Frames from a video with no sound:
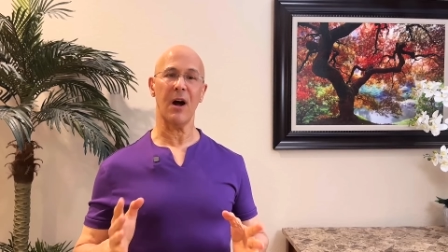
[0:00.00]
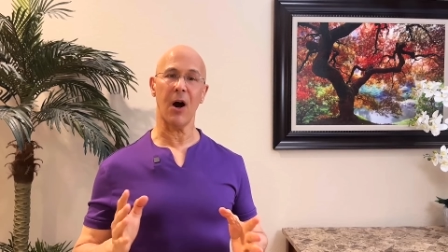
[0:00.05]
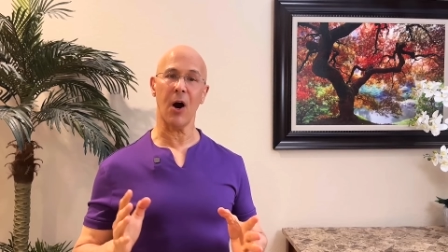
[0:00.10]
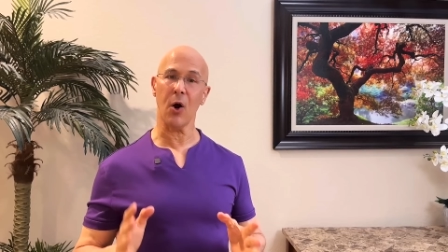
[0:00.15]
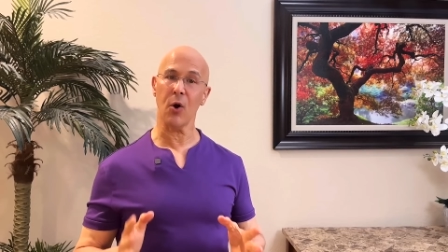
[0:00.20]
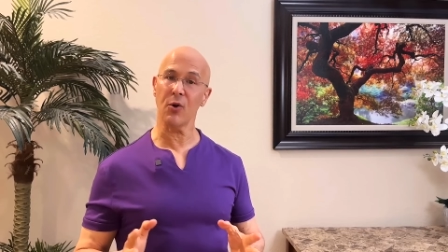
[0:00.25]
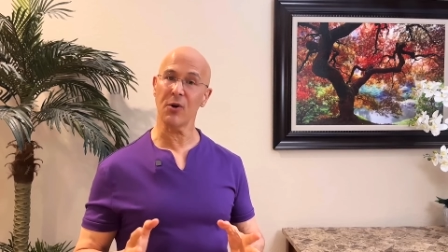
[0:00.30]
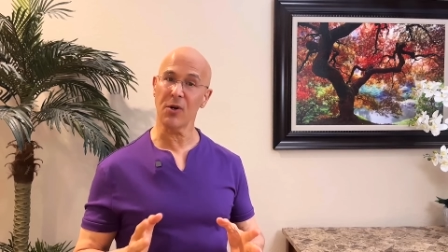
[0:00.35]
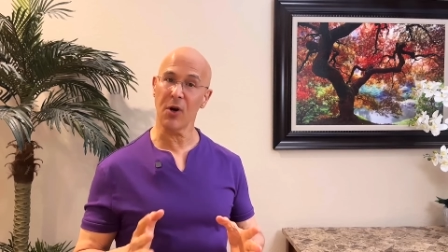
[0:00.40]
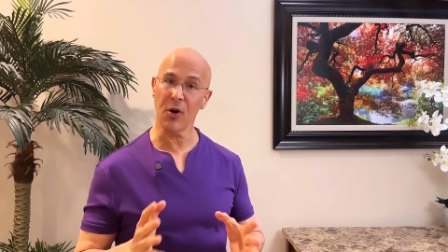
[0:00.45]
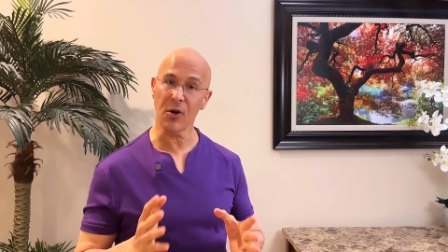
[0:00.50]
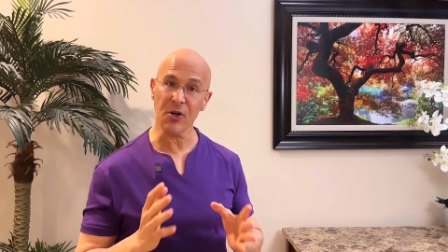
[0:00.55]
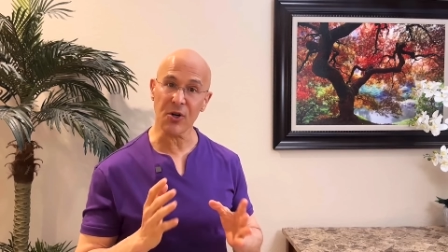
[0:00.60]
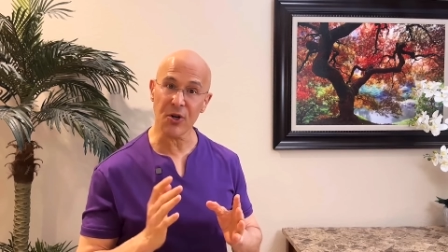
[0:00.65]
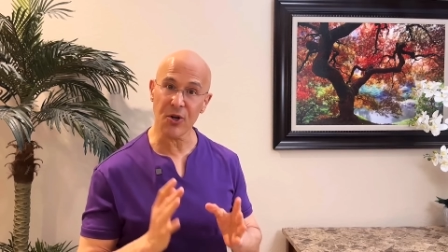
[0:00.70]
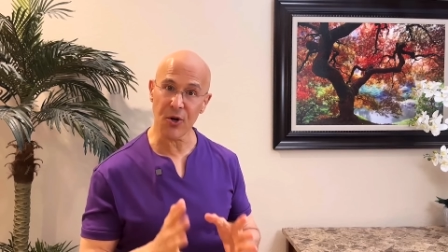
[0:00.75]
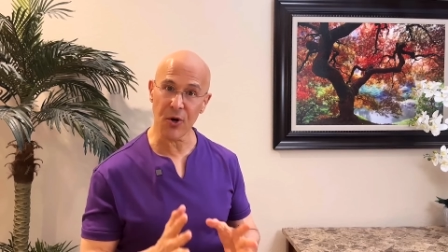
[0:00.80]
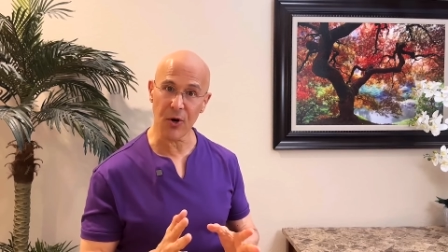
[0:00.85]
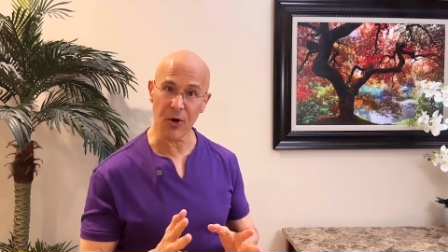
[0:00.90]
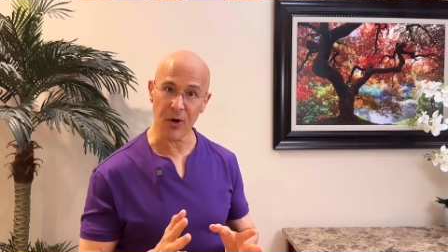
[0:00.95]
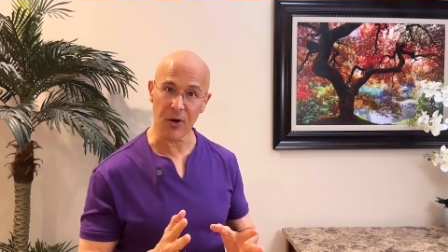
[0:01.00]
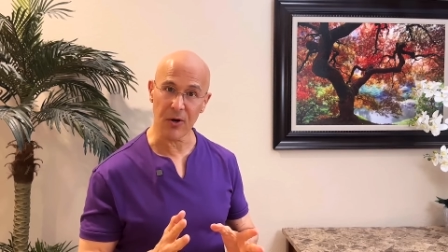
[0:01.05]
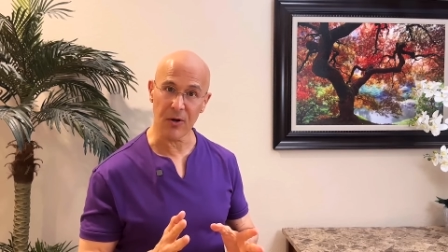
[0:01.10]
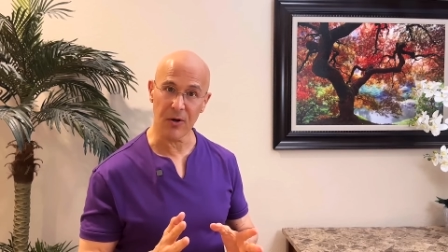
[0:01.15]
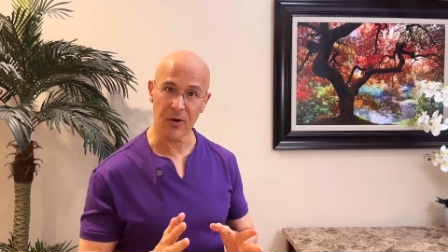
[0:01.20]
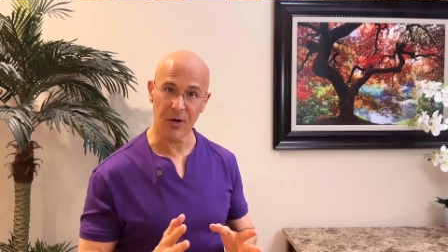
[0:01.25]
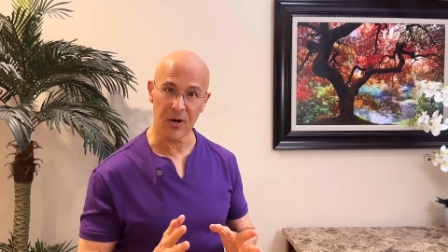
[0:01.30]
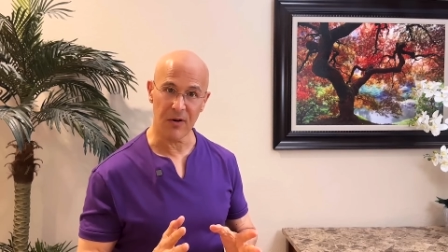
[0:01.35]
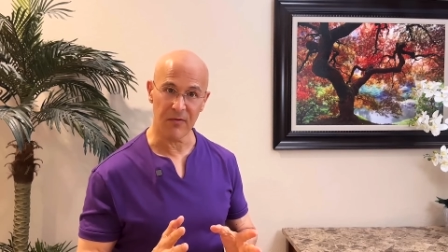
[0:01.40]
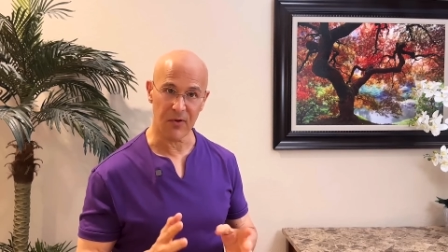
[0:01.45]
aren't a cure
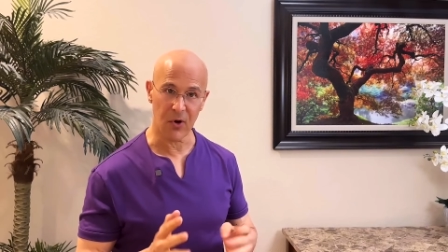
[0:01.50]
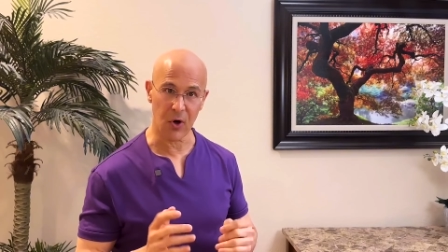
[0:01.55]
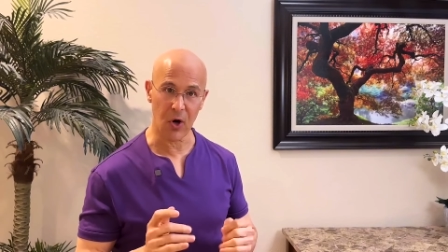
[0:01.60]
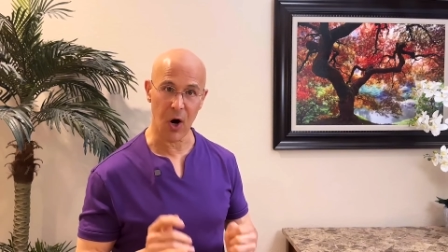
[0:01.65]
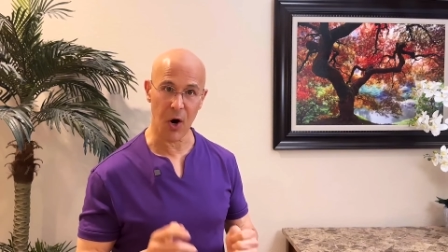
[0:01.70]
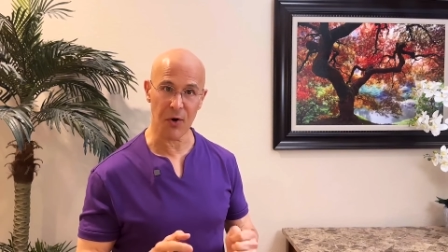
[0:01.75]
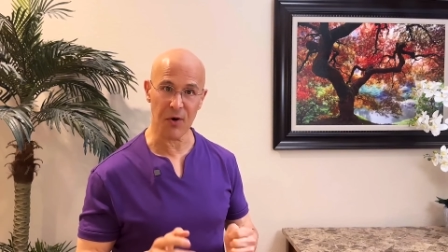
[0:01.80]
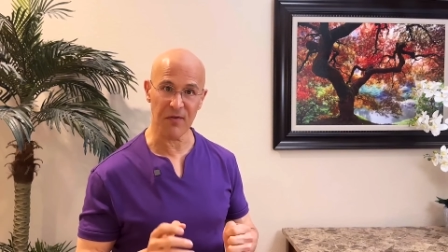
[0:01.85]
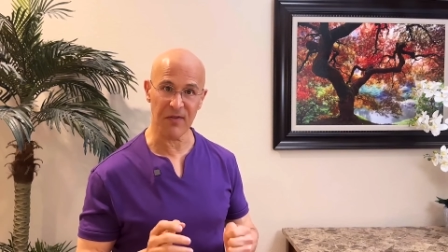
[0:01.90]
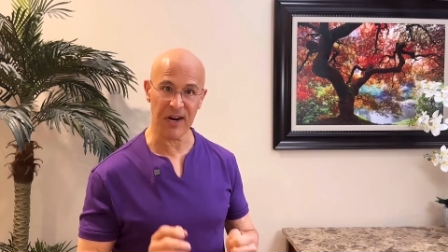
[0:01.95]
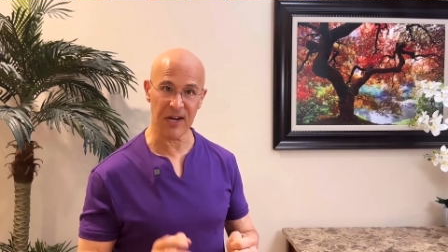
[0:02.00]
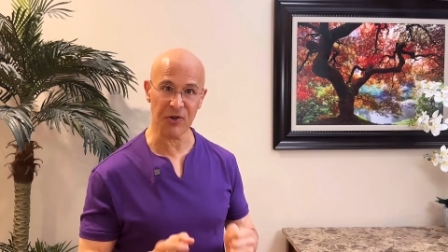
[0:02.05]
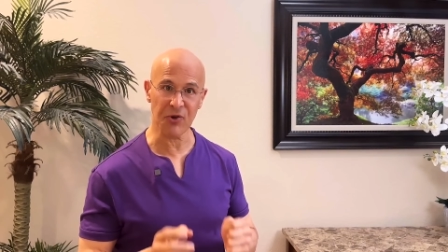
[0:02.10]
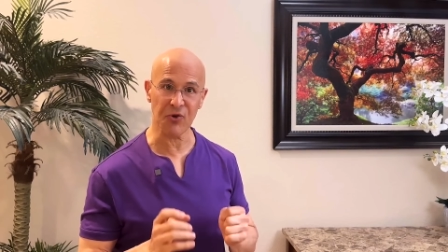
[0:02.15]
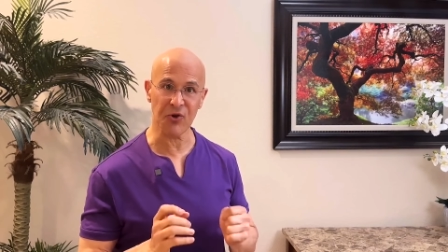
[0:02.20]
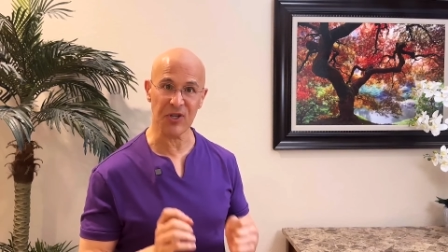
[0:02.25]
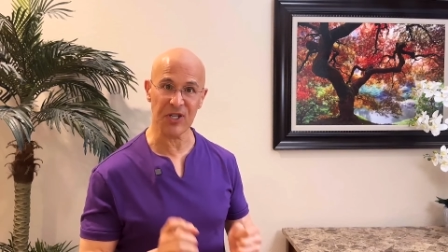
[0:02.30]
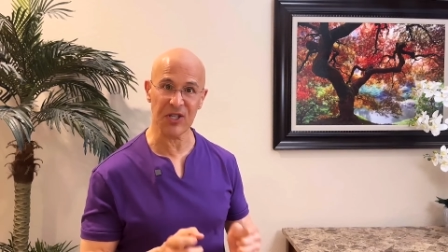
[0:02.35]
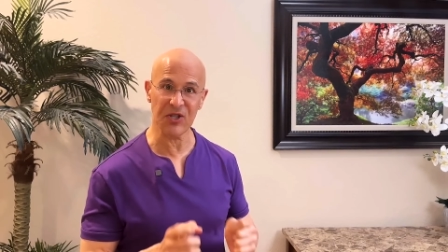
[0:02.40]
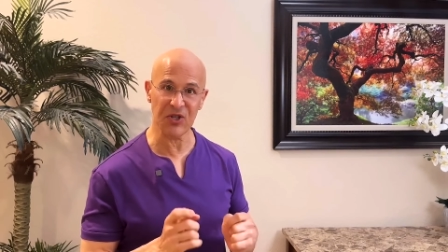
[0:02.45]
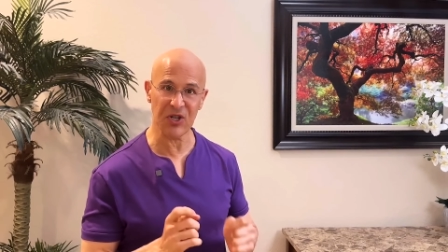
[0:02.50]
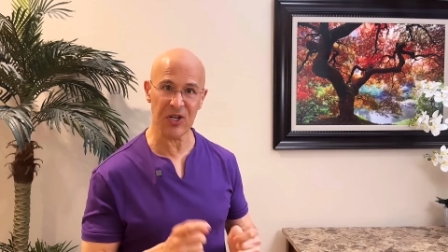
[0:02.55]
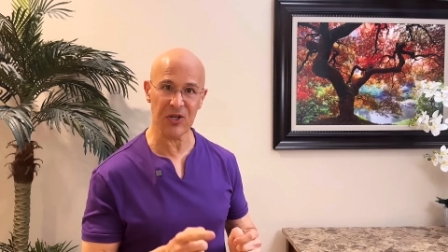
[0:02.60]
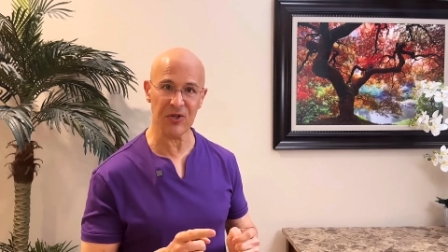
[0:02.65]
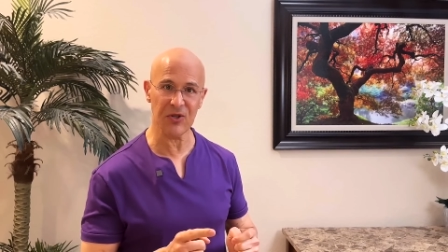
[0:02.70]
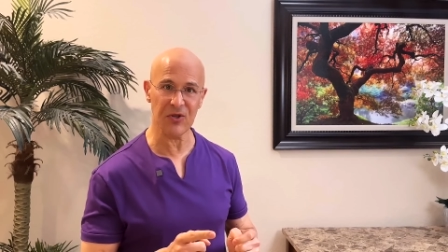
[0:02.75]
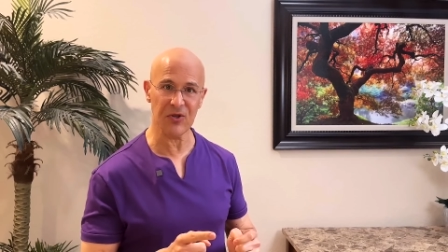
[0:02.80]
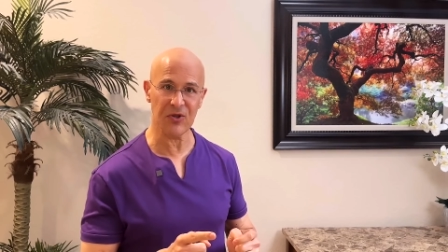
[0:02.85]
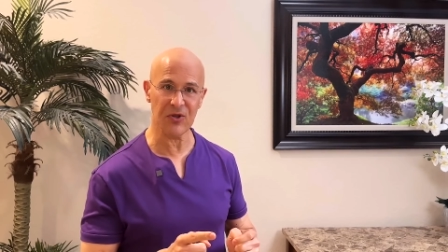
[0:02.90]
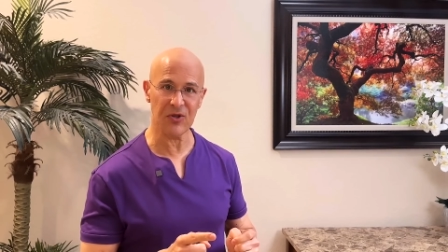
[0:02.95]
for cardiovascular
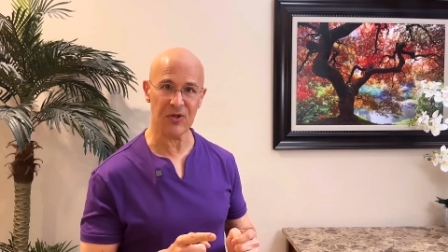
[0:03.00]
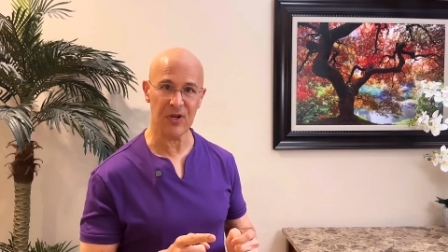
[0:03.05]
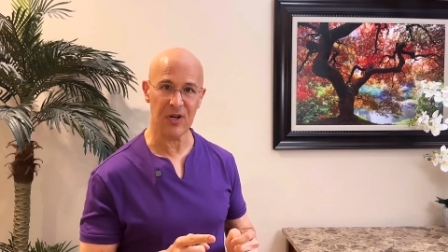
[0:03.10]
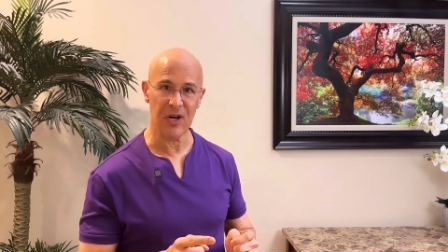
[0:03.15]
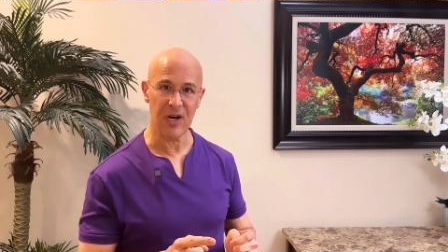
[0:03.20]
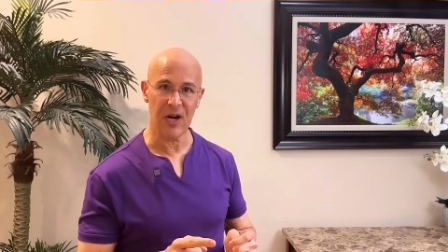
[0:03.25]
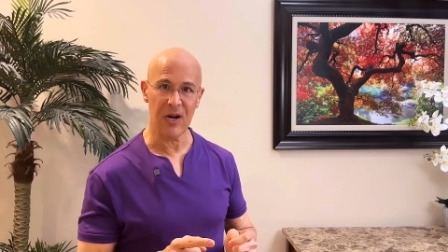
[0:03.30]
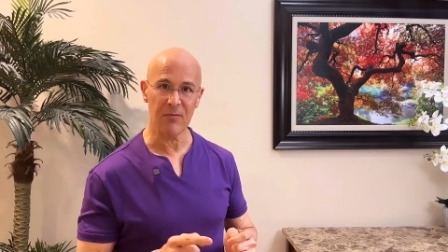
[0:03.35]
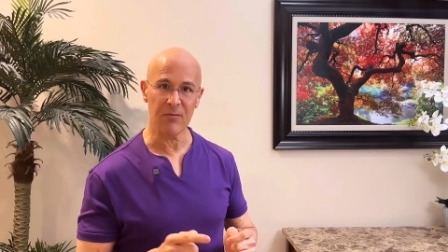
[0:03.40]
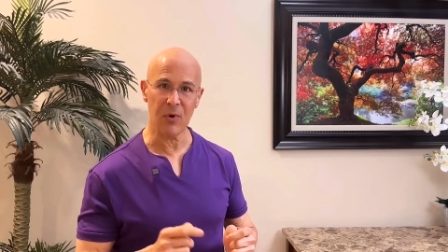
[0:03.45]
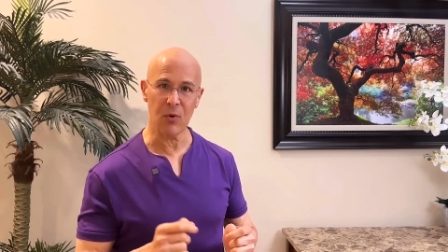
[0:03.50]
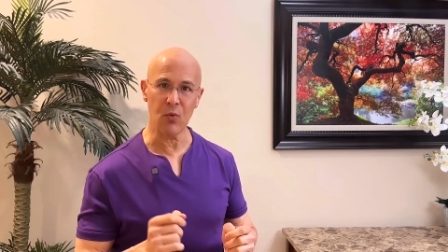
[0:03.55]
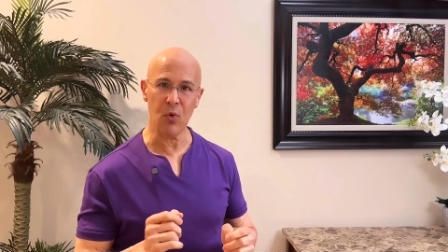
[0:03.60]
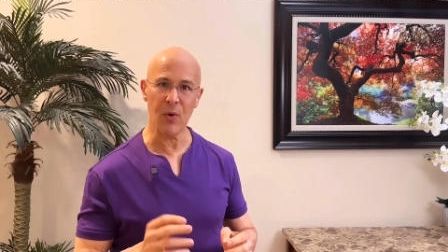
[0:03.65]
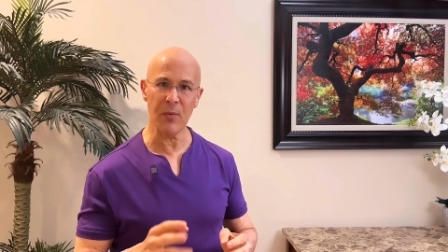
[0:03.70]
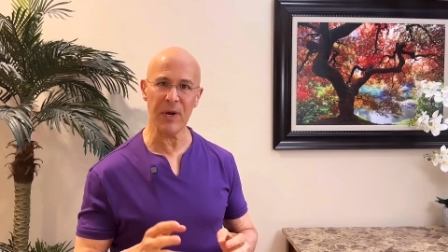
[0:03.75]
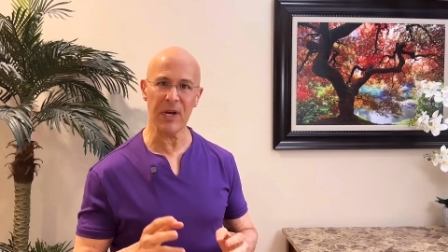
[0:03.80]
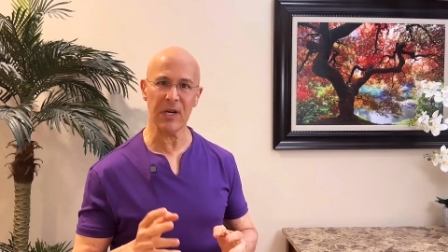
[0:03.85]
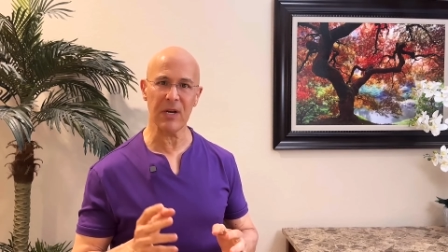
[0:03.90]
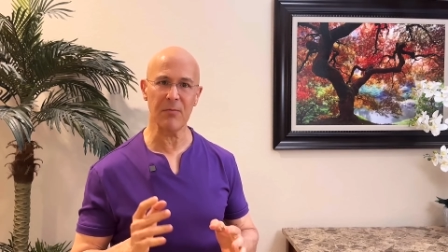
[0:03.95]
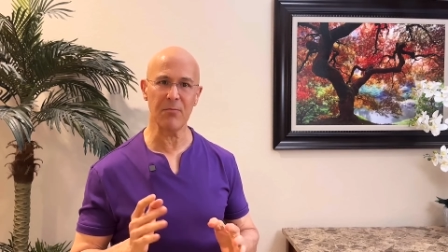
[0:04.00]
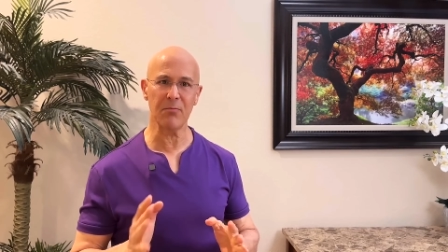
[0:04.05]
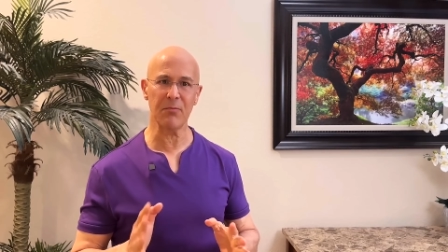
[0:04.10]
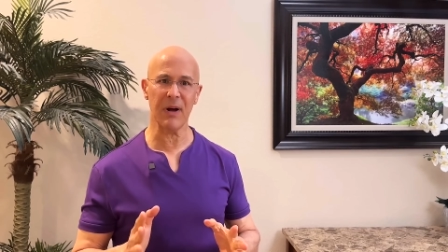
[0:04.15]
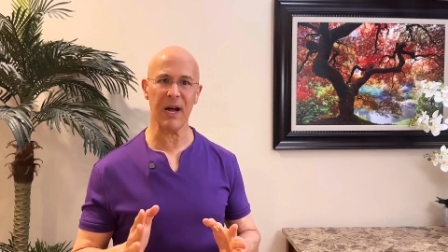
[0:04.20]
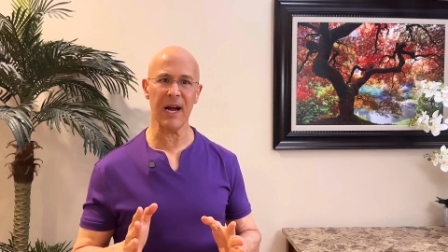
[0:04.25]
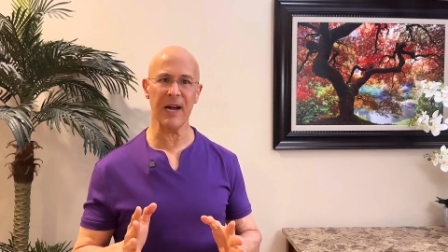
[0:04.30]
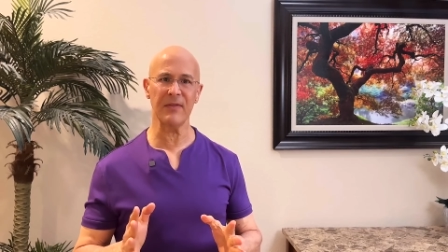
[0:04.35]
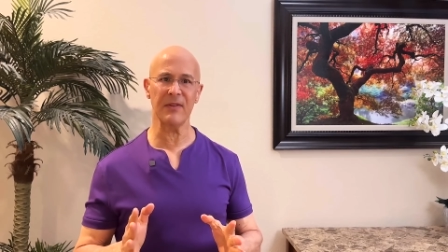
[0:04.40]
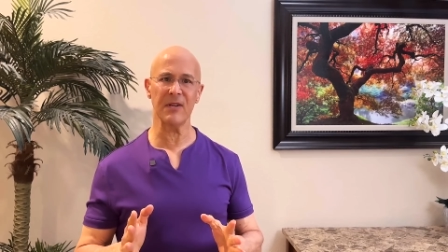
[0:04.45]
diseases, But when we combine